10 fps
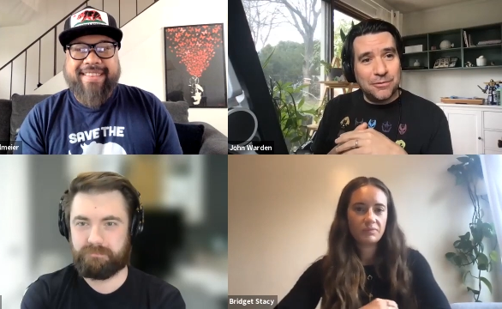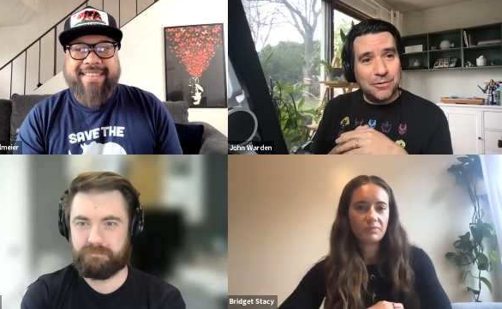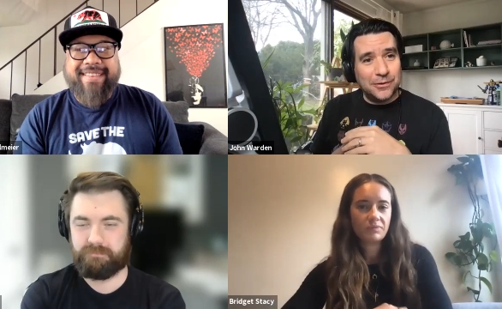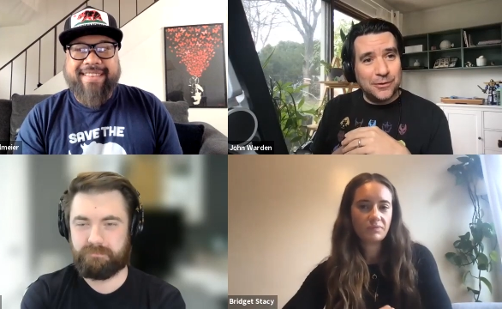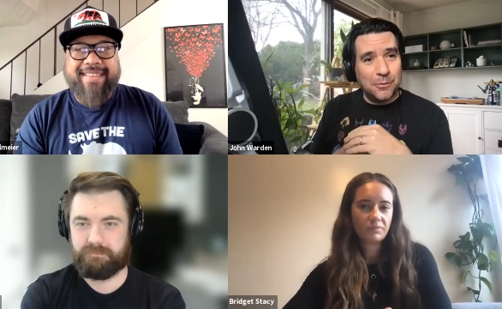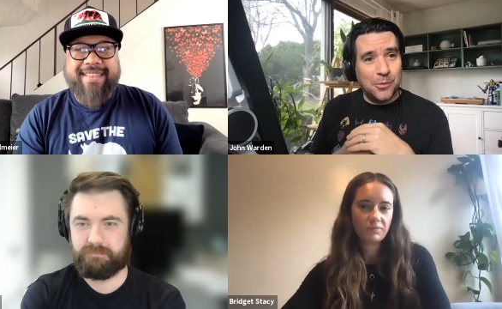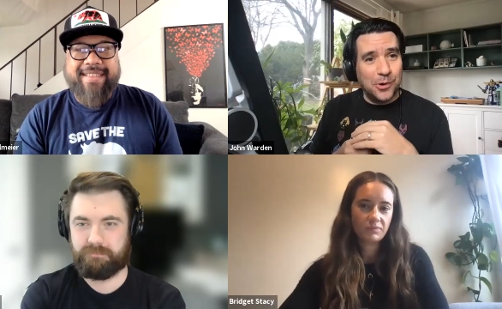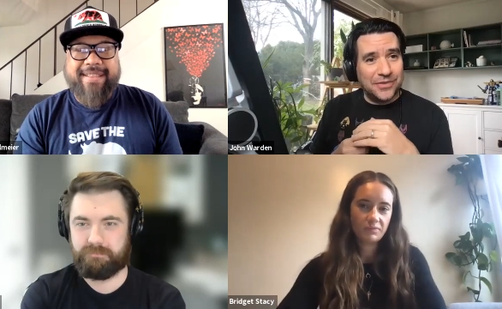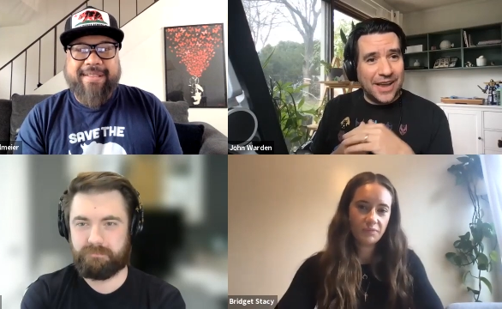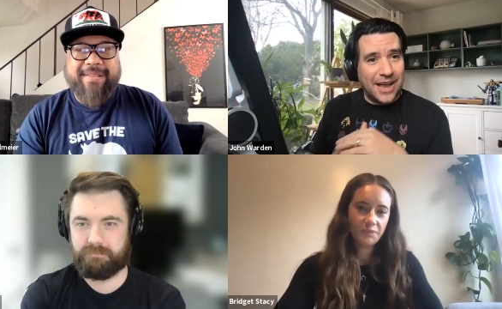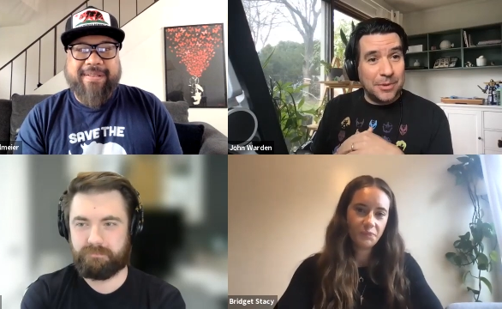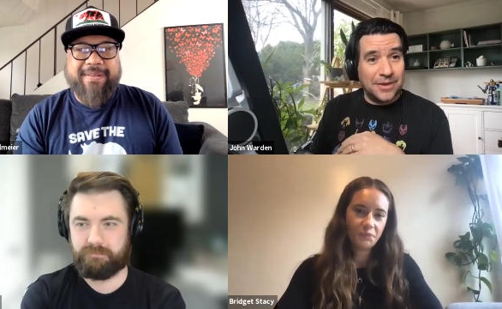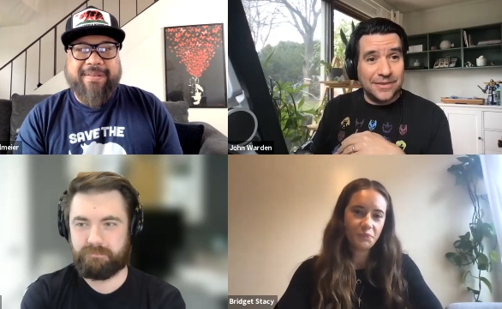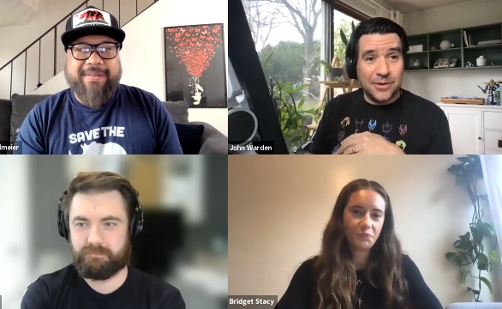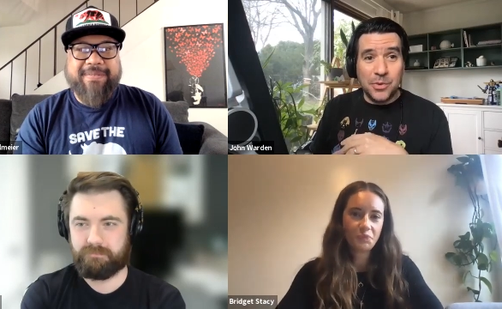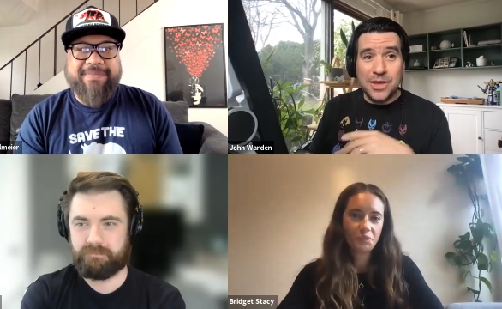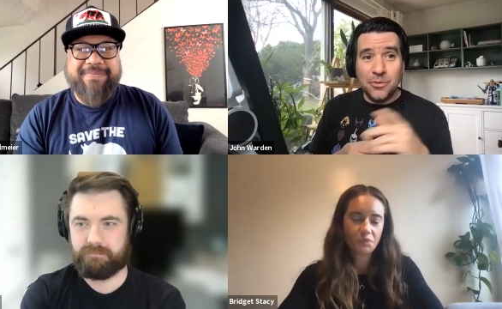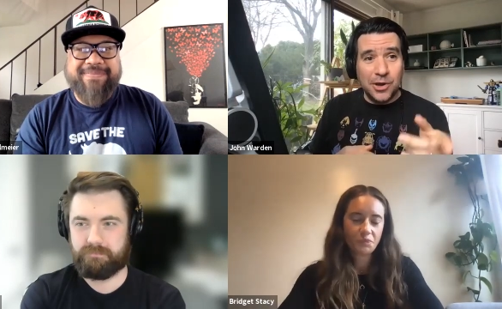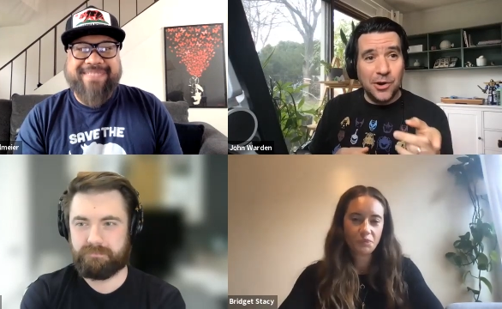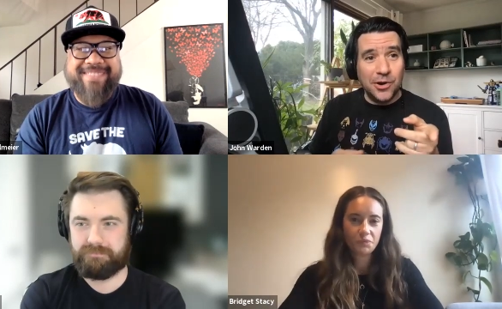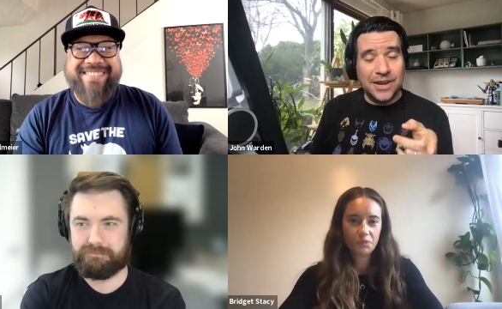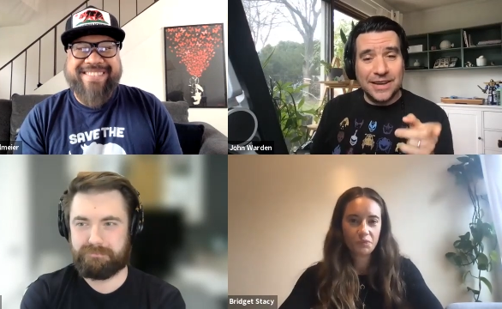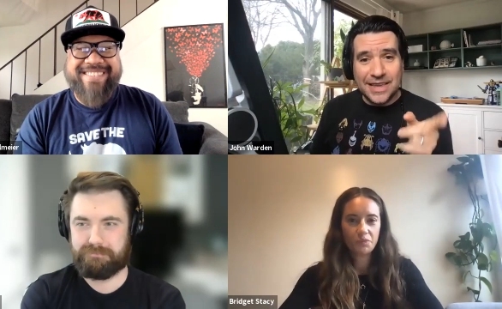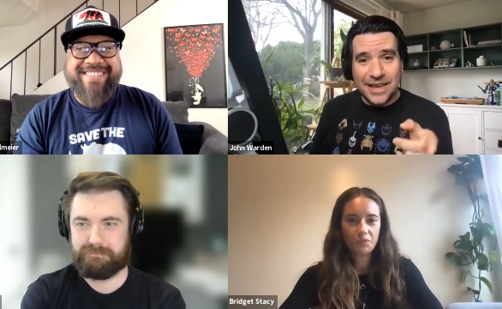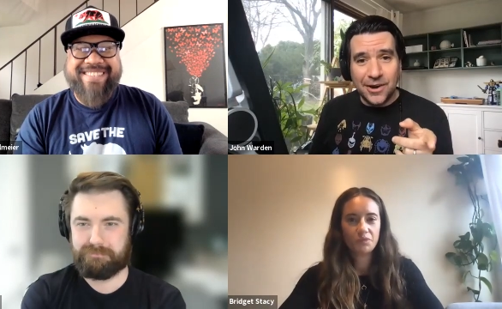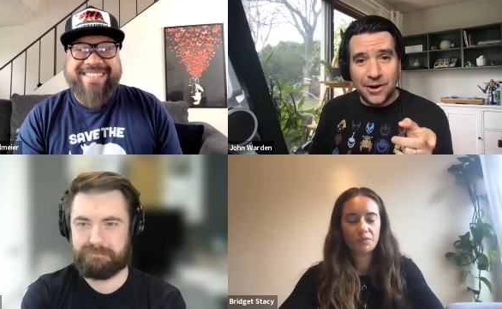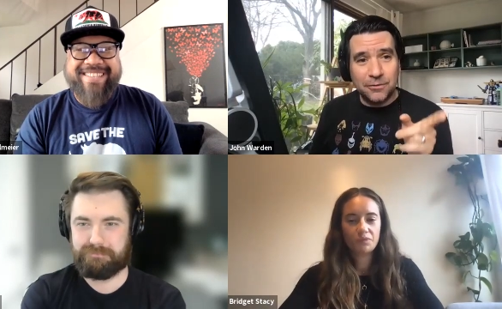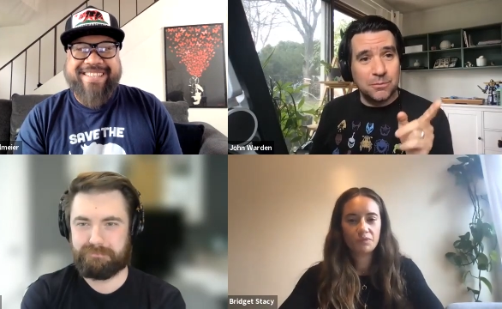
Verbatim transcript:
Speaker 1: for us to do more tommy so we we heard it here